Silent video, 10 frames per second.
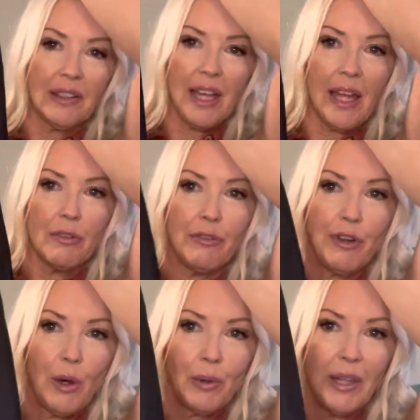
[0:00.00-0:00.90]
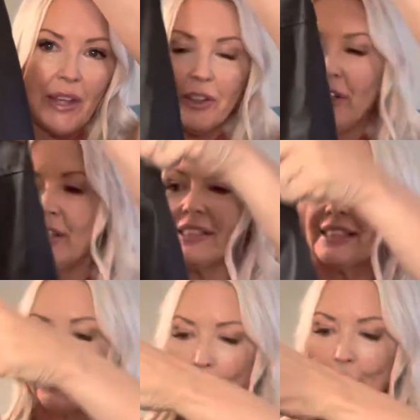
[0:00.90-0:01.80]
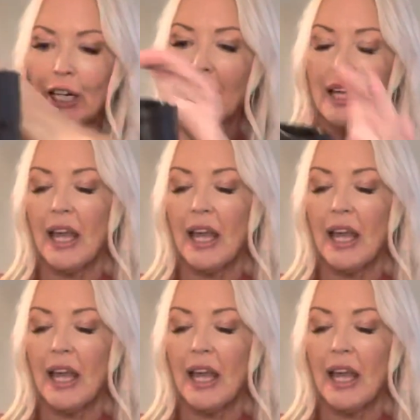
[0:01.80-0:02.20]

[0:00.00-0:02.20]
kind of faux leather skirt